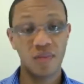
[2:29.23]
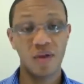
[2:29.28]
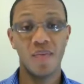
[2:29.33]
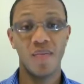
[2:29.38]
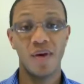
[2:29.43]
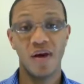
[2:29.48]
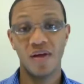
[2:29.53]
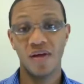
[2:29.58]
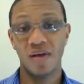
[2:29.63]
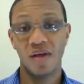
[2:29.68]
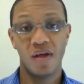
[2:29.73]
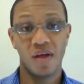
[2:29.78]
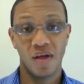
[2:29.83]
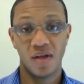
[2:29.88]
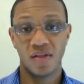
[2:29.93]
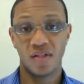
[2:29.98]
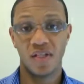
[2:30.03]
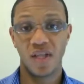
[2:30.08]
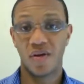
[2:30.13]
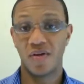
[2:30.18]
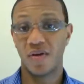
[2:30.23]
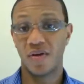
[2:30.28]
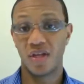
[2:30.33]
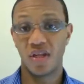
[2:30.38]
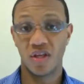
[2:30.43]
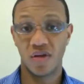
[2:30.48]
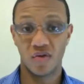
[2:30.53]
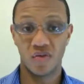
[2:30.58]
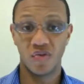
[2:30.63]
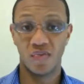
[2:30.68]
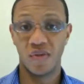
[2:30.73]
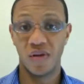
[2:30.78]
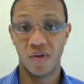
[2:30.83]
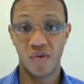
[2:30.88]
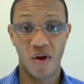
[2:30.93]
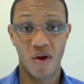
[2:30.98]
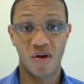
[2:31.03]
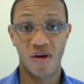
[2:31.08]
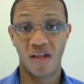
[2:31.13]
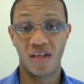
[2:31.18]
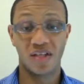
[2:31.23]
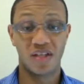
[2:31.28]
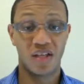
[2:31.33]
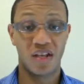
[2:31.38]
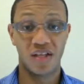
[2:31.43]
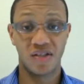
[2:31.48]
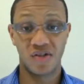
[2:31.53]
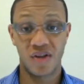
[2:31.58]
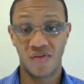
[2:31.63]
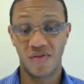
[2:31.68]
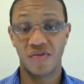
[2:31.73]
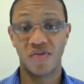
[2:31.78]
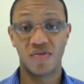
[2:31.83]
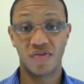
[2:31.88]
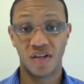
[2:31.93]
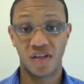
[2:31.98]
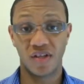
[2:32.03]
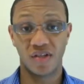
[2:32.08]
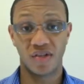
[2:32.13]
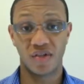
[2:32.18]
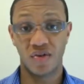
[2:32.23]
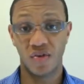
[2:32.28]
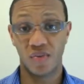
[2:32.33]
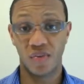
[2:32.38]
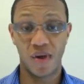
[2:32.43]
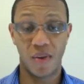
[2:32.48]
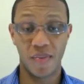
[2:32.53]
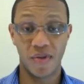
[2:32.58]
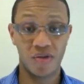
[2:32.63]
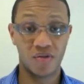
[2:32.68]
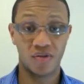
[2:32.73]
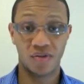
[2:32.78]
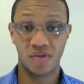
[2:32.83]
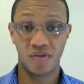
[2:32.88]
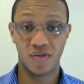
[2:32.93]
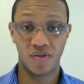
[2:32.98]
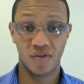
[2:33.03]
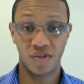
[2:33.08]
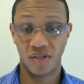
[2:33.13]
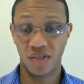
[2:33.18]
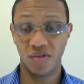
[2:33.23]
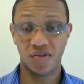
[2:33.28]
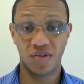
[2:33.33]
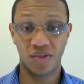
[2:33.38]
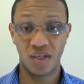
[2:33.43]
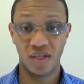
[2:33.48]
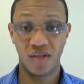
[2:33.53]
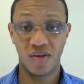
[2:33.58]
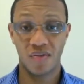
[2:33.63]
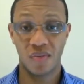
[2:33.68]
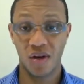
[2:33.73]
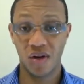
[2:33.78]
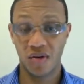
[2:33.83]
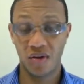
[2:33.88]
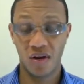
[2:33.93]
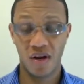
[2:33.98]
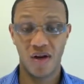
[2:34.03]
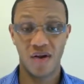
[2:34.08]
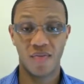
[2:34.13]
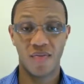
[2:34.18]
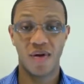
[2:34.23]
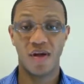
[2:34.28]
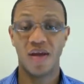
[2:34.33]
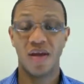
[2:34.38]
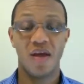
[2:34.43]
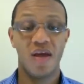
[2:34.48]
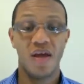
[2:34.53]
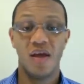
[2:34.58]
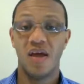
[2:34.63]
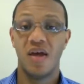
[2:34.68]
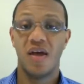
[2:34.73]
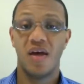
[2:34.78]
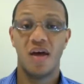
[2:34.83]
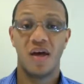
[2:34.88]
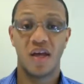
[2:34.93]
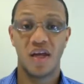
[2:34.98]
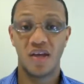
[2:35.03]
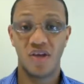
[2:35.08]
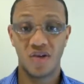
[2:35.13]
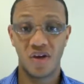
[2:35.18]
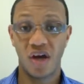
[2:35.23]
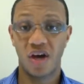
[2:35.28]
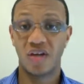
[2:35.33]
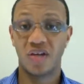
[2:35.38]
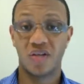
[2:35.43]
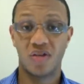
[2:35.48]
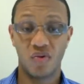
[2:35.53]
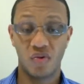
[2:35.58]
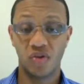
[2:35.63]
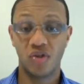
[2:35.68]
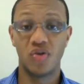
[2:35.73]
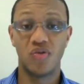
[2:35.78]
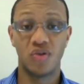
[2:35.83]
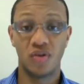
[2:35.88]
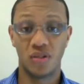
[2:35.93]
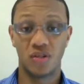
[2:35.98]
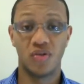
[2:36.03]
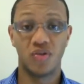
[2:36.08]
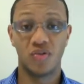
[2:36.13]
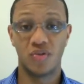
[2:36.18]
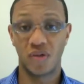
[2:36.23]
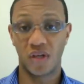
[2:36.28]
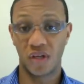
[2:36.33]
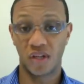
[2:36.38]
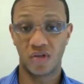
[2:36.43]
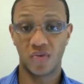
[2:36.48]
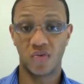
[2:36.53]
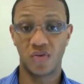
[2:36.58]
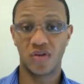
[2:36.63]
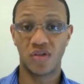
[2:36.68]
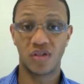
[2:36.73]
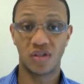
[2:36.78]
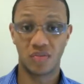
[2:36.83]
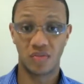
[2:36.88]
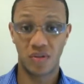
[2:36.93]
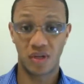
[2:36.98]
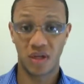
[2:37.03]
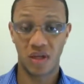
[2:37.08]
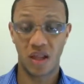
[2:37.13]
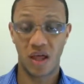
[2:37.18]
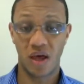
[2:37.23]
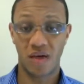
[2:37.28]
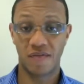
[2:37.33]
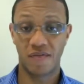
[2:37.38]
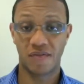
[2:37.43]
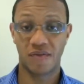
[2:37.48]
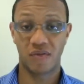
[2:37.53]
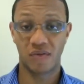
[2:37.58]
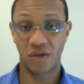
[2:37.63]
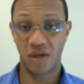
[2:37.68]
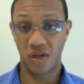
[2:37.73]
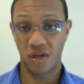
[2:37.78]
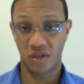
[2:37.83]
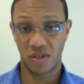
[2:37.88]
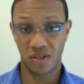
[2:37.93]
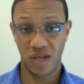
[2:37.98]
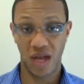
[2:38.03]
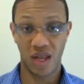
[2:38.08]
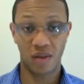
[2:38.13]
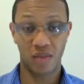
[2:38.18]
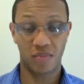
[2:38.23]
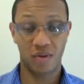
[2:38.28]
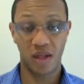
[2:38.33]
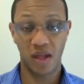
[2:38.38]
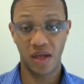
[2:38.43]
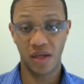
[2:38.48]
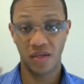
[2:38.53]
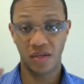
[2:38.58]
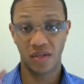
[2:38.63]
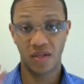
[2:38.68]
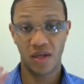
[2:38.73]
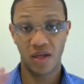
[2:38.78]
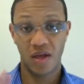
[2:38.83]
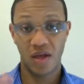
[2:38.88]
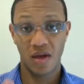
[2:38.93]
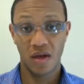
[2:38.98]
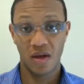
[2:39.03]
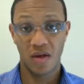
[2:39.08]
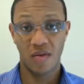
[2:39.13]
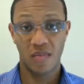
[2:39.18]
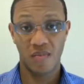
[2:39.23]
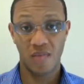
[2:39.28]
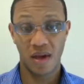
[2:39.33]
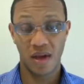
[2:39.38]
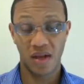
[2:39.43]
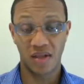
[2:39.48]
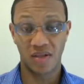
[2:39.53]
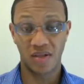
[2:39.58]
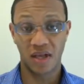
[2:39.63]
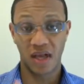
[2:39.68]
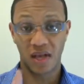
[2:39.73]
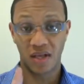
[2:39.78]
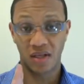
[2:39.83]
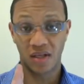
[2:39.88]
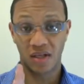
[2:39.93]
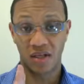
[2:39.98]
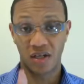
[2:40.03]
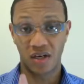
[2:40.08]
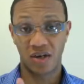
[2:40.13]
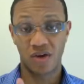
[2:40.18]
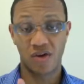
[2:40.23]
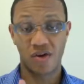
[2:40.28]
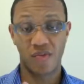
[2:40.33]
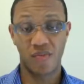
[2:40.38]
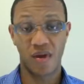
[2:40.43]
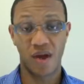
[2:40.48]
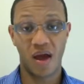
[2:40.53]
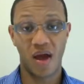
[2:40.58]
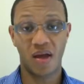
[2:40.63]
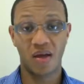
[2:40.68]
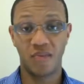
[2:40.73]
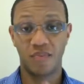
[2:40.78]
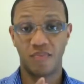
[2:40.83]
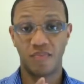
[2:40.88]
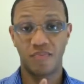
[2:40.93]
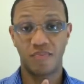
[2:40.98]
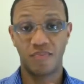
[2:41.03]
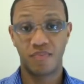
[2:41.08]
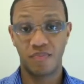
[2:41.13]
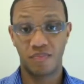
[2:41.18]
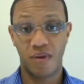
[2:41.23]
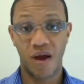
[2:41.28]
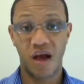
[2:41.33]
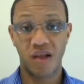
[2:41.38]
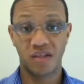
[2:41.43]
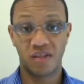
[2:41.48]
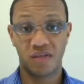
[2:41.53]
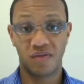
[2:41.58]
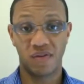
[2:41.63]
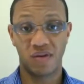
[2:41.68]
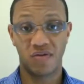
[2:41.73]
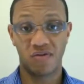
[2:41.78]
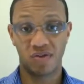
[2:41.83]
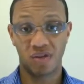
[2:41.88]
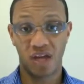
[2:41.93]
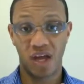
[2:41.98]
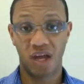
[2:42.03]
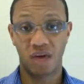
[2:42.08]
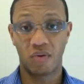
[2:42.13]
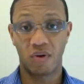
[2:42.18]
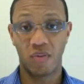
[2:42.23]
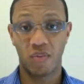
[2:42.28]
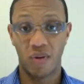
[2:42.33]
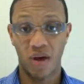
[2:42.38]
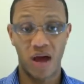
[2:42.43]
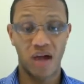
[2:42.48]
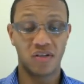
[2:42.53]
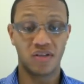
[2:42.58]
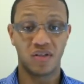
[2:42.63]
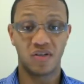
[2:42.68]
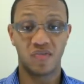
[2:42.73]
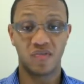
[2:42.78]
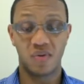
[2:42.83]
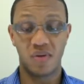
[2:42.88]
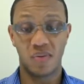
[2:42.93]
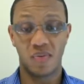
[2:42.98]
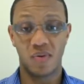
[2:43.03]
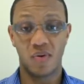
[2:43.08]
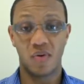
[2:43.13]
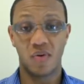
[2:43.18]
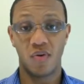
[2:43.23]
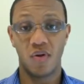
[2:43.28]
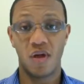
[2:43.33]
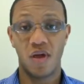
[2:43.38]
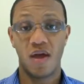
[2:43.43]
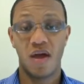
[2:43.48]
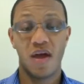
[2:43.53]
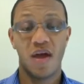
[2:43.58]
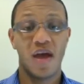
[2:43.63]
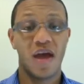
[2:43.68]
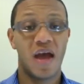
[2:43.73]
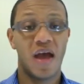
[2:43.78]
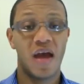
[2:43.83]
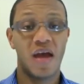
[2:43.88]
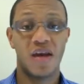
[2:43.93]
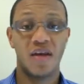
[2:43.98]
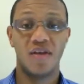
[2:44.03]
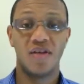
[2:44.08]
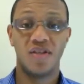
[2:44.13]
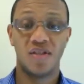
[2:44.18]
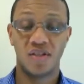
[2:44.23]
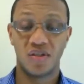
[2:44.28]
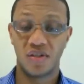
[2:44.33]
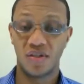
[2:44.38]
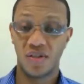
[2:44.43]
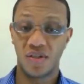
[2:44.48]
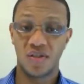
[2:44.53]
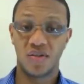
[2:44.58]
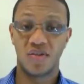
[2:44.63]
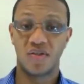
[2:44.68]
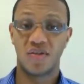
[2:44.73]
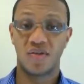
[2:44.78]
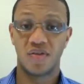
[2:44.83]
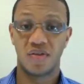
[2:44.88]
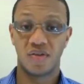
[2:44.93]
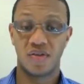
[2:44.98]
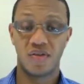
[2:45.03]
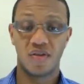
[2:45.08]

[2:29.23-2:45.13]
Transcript: but to let them know you be around less and less. You have other things to do. But I mean, you still see them here and there, but again, you got to do what you need to do to get to where you need to be in life. So again, silent place, meditate, clear your mind, positive energy, hang around positive people, and just